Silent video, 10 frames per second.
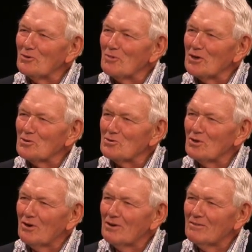make a
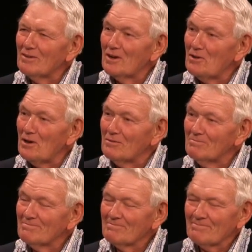start. And I did.
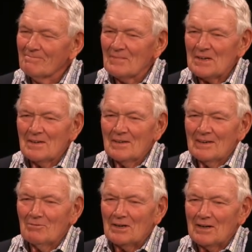
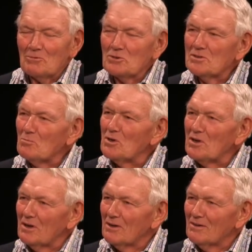Well, that was the
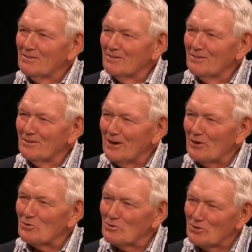beginning. Now
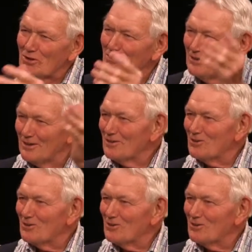you see the